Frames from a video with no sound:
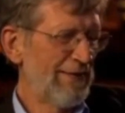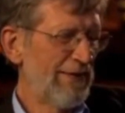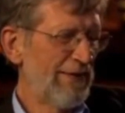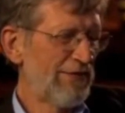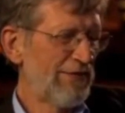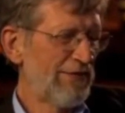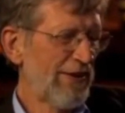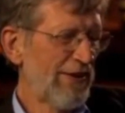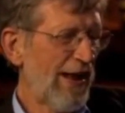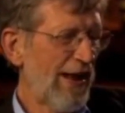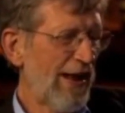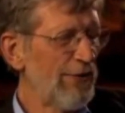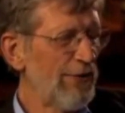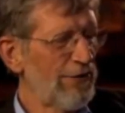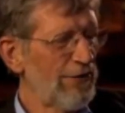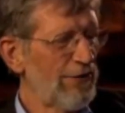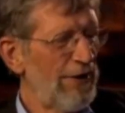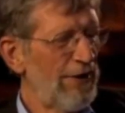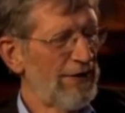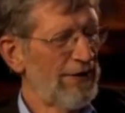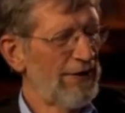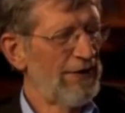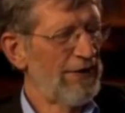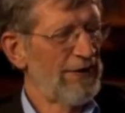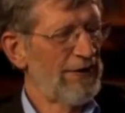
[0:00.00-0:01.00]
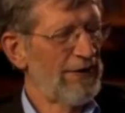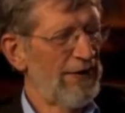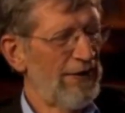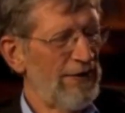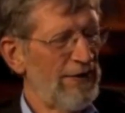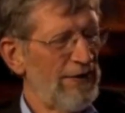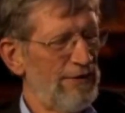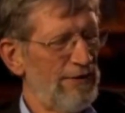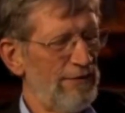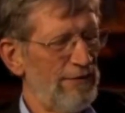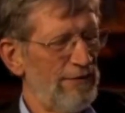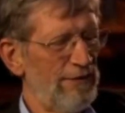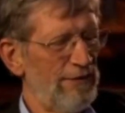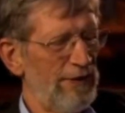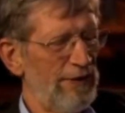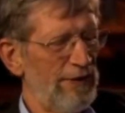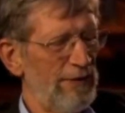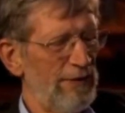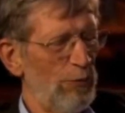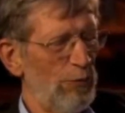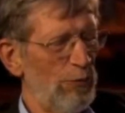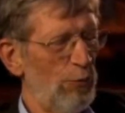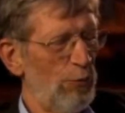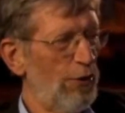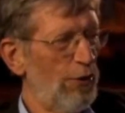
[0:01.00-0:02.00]
This sounds like a kind of
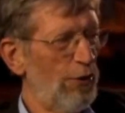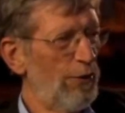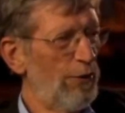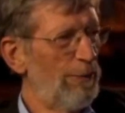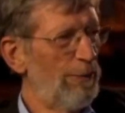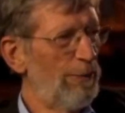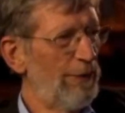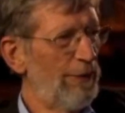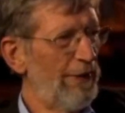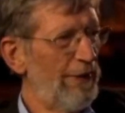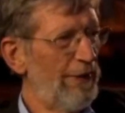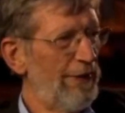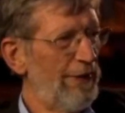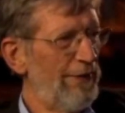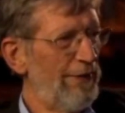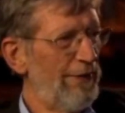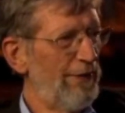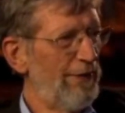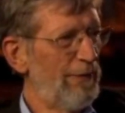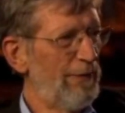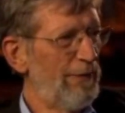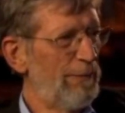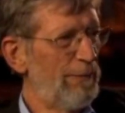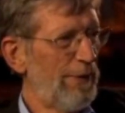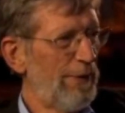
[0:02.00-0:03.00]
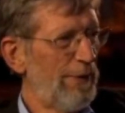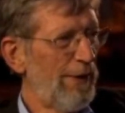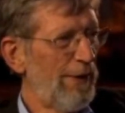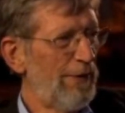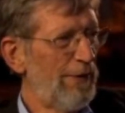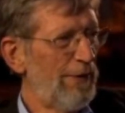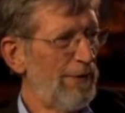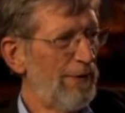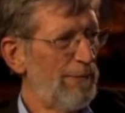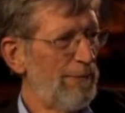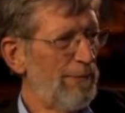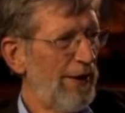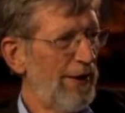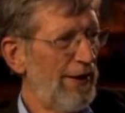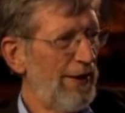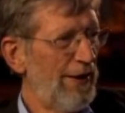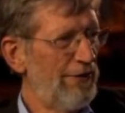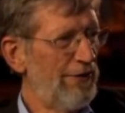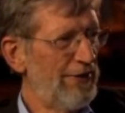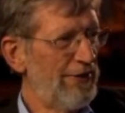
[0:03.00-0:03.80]
wordplay or parlor